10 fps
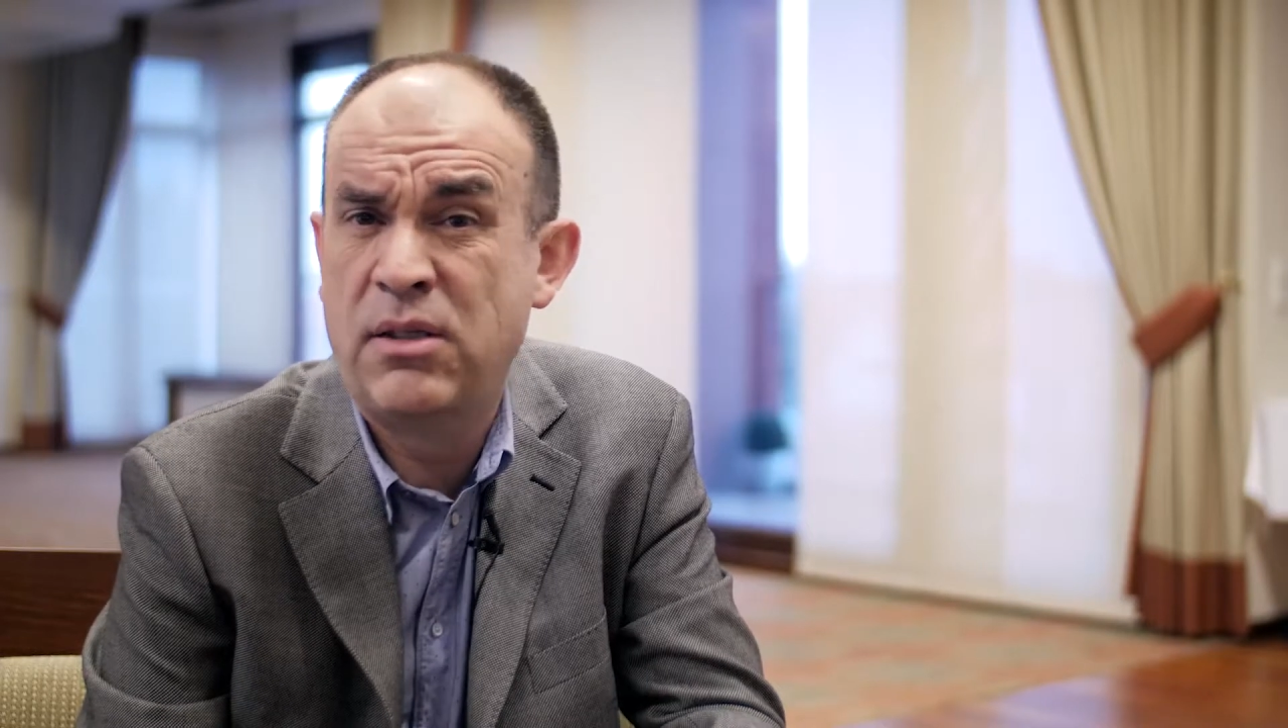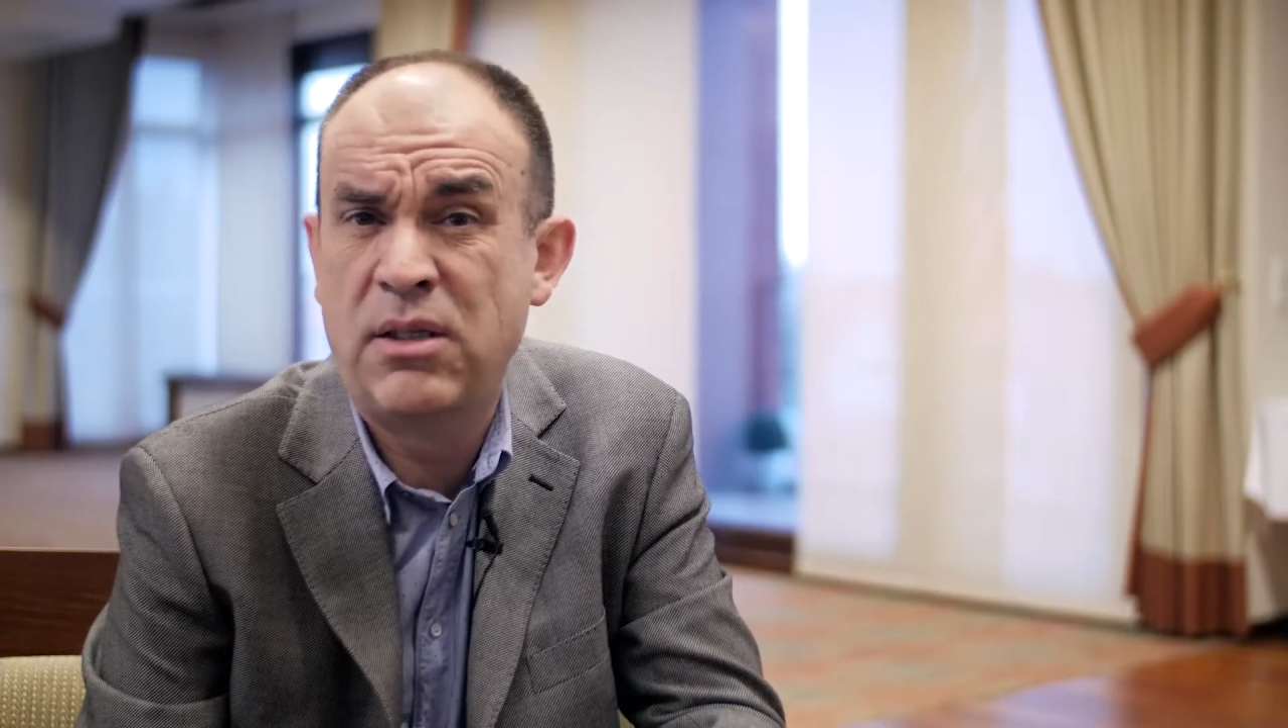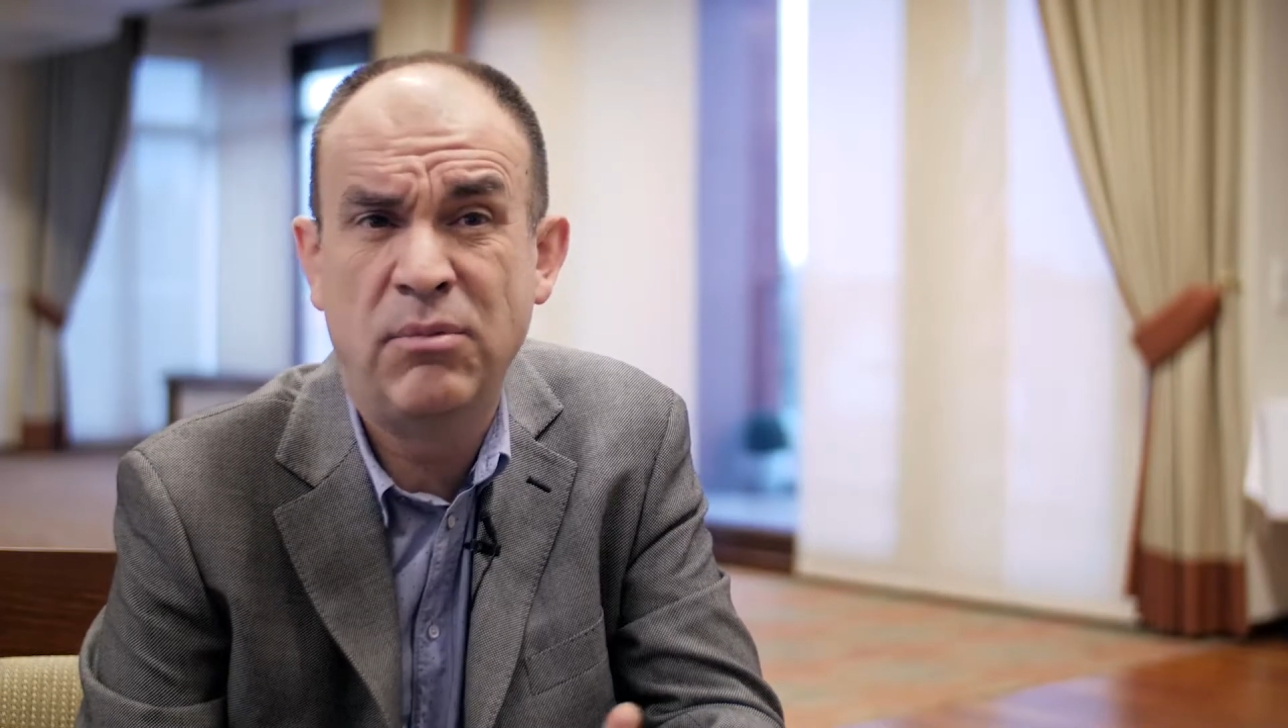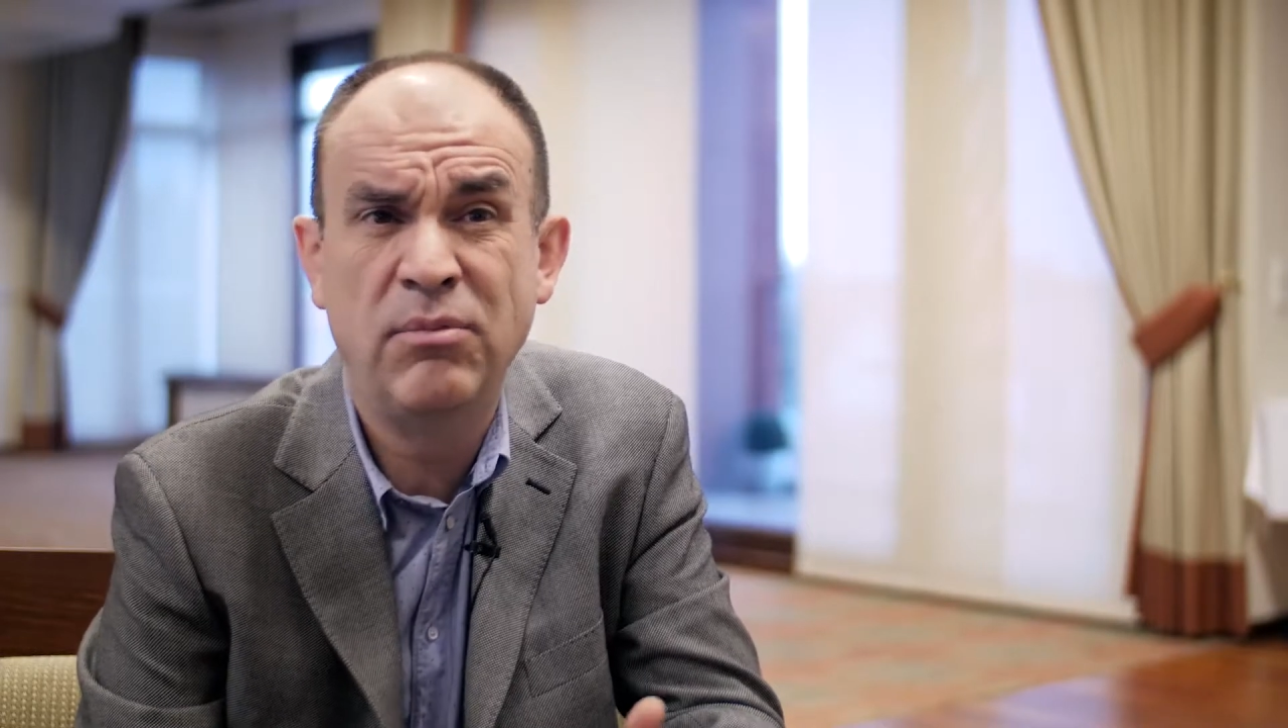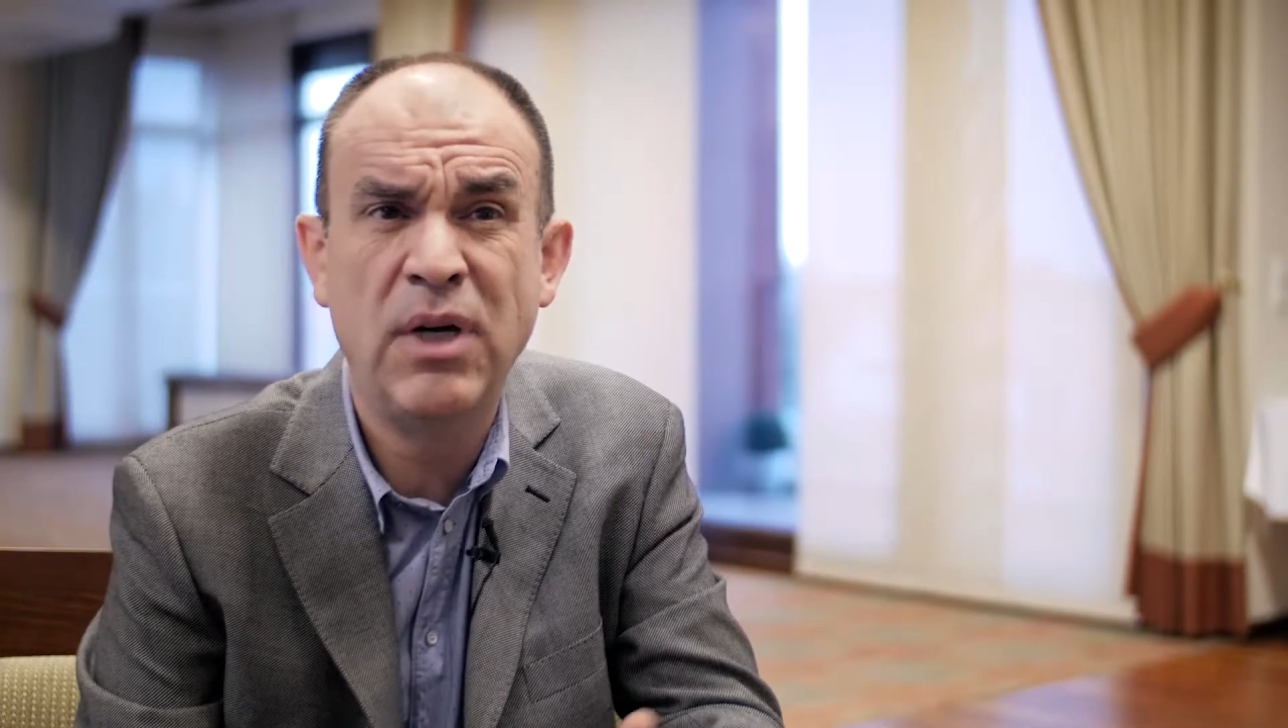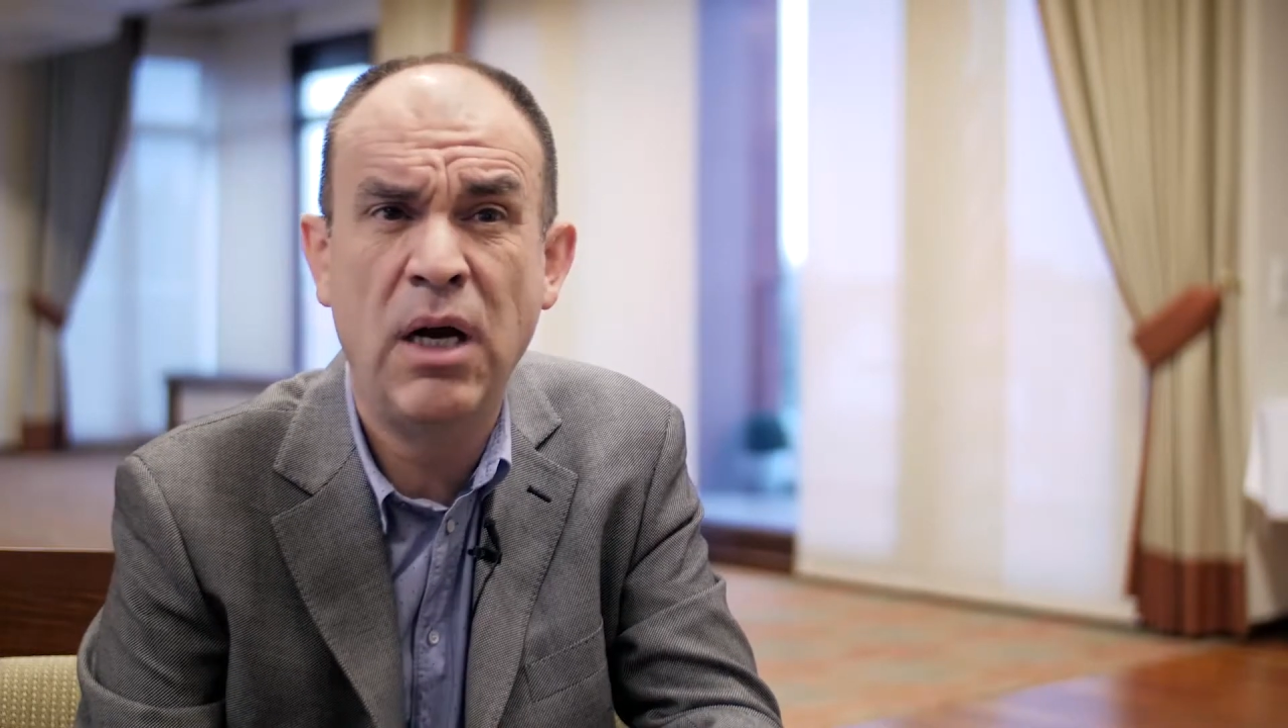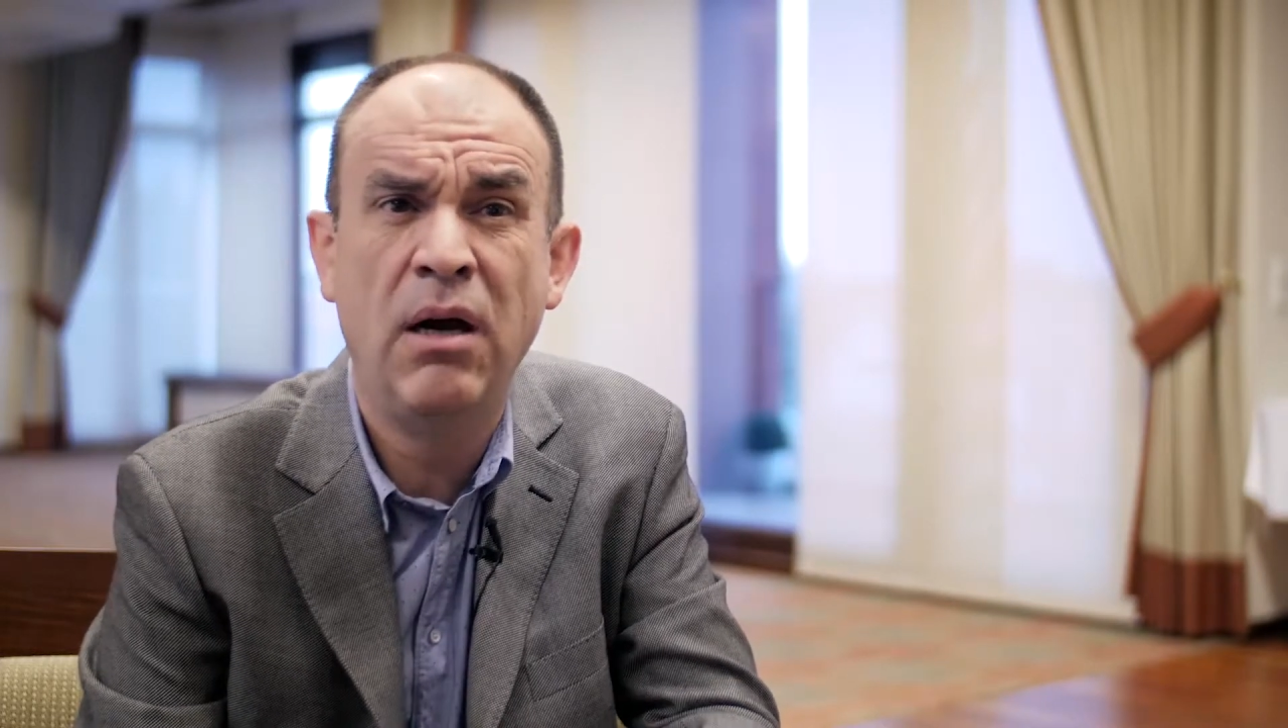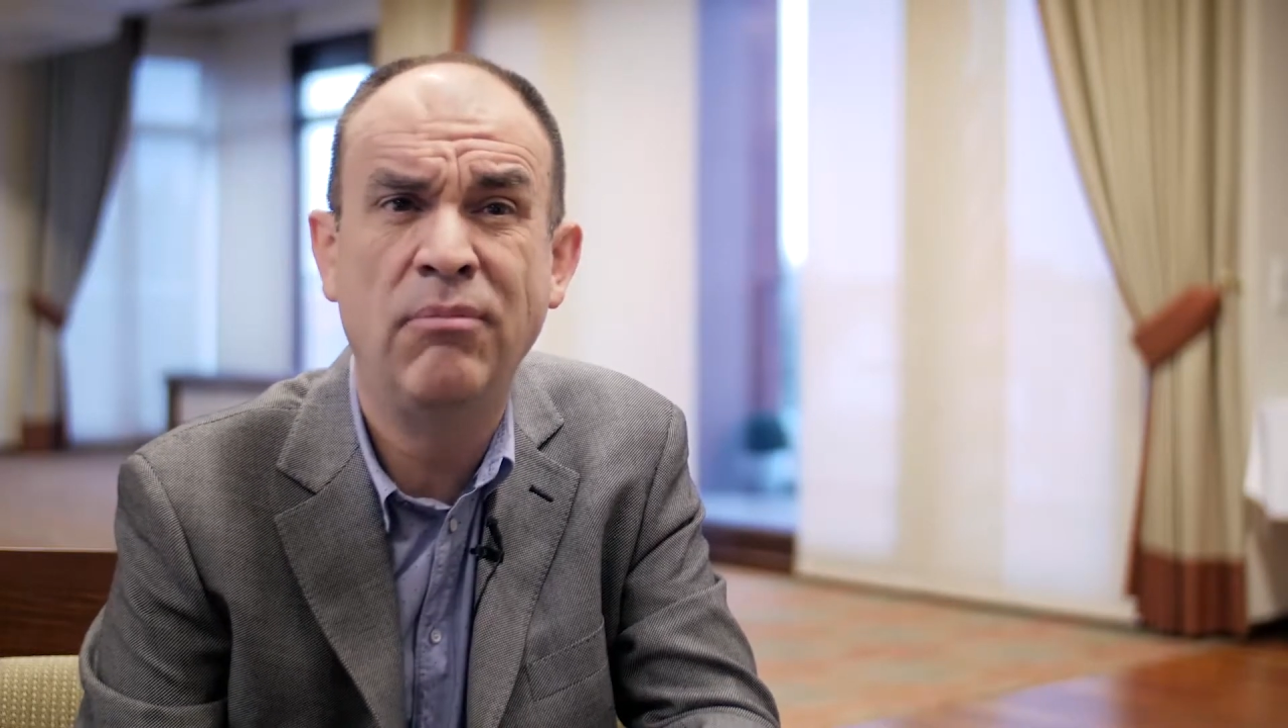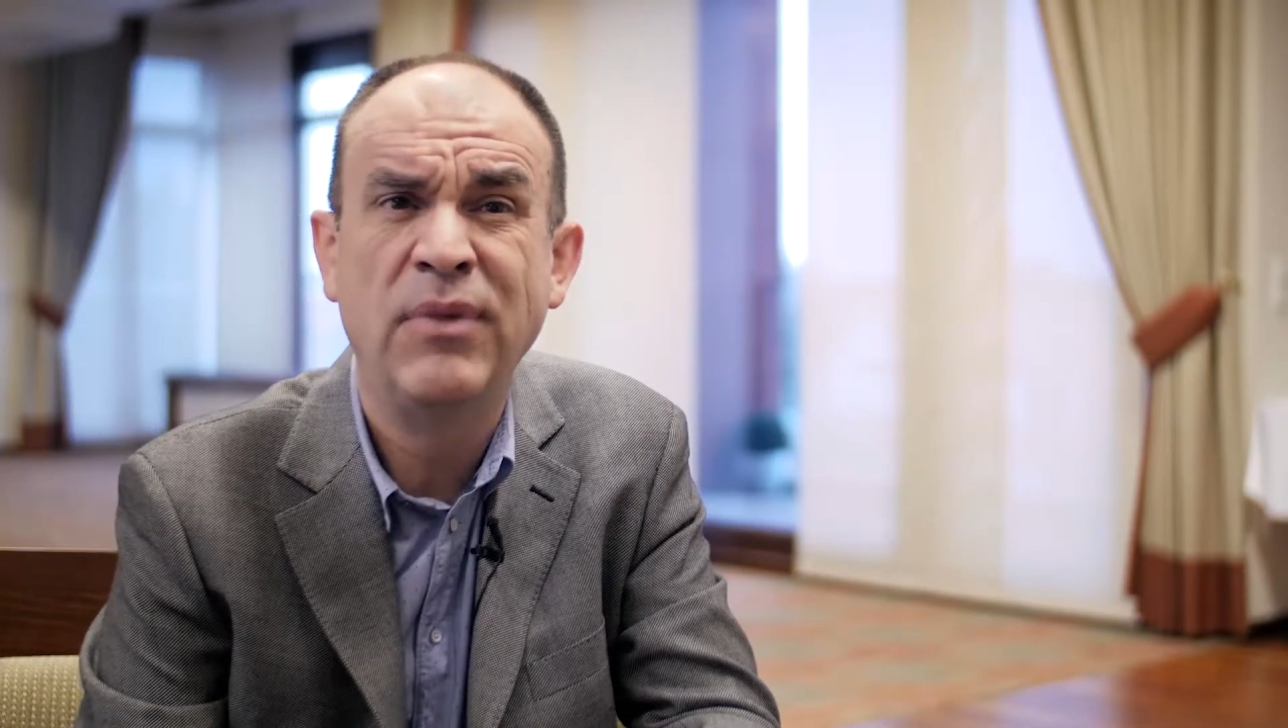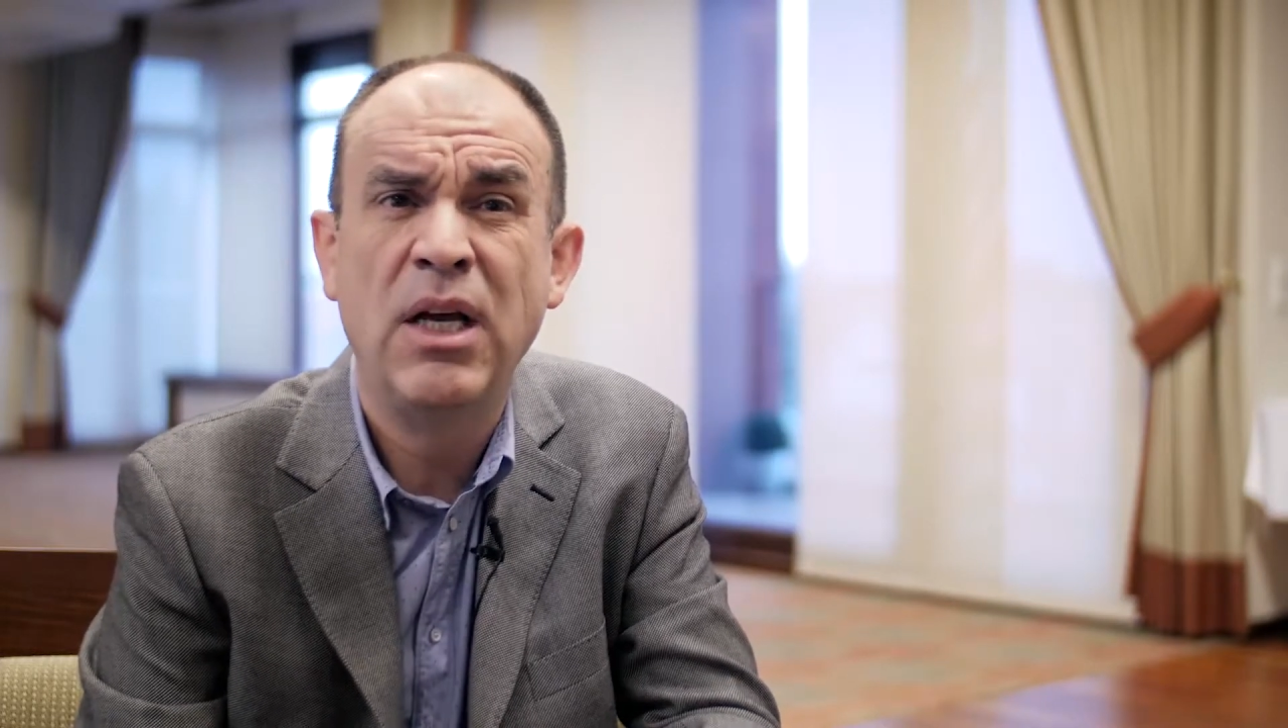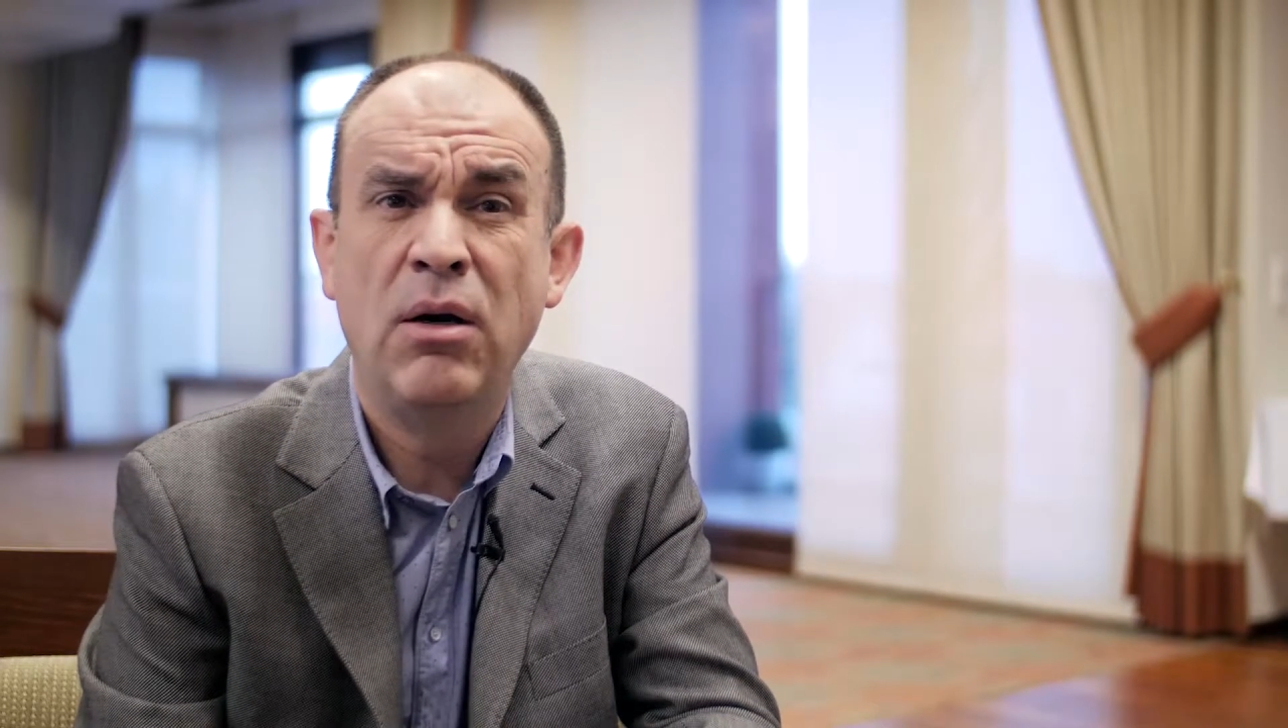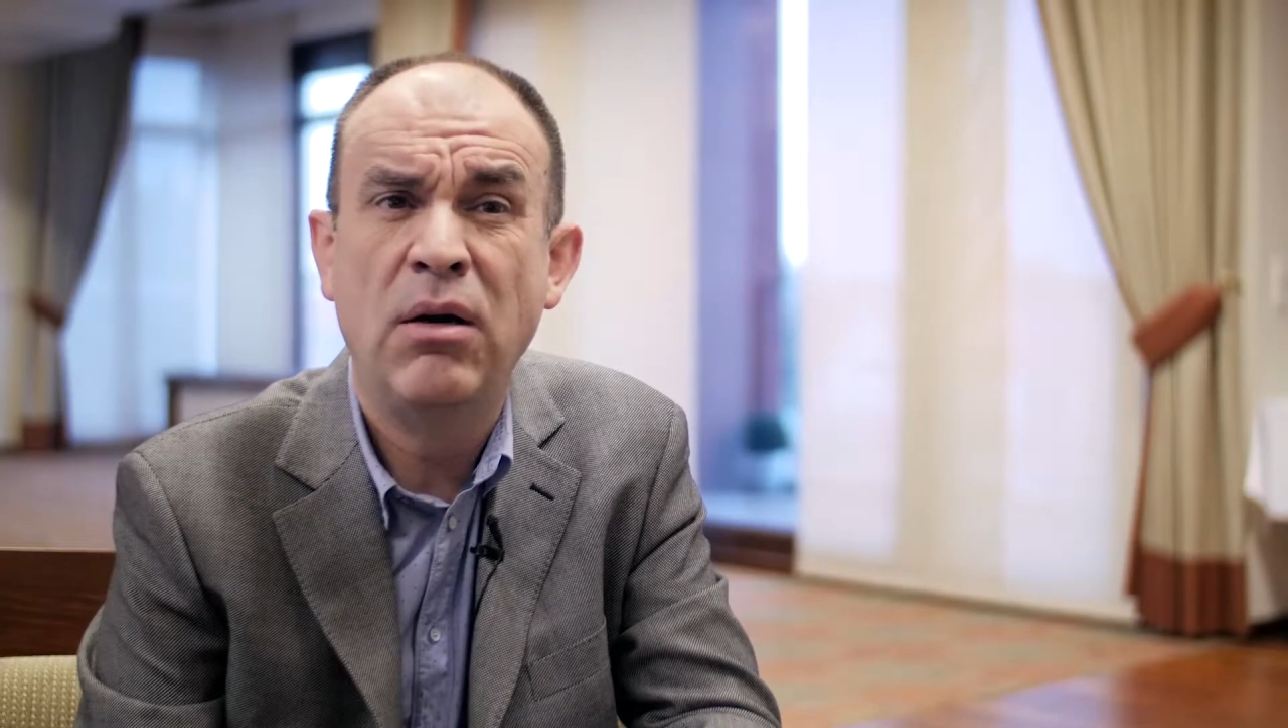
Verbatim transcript: some um,